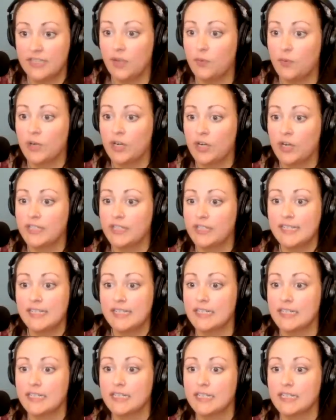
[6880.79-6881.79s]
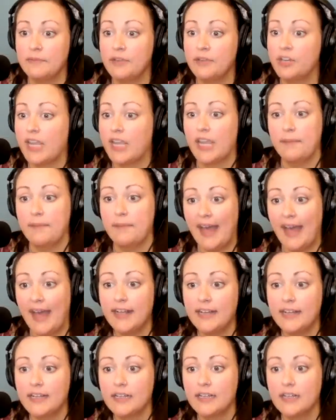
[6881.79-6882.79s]
They weren't they didn't communicate
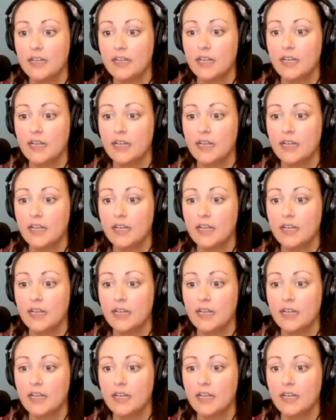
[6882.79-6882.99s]
back.